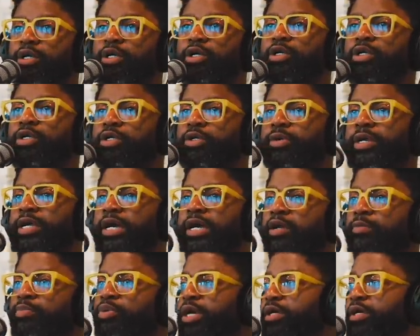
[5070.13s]
Mm. You ain't got to
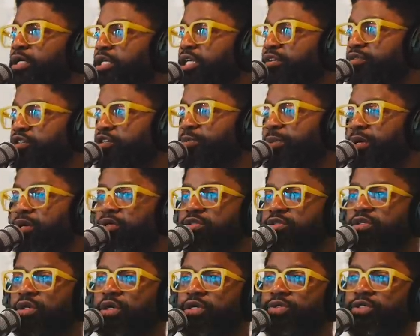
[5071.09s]
pray to leave a spirit of
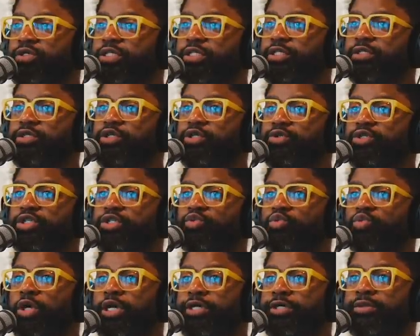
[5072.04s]
Saul. You just, you just
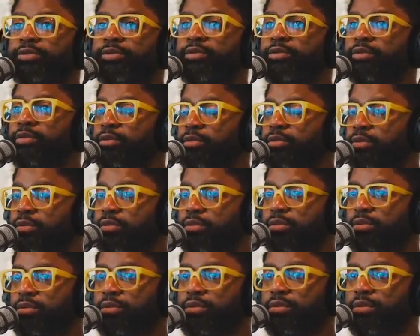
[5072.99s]
run. Mm.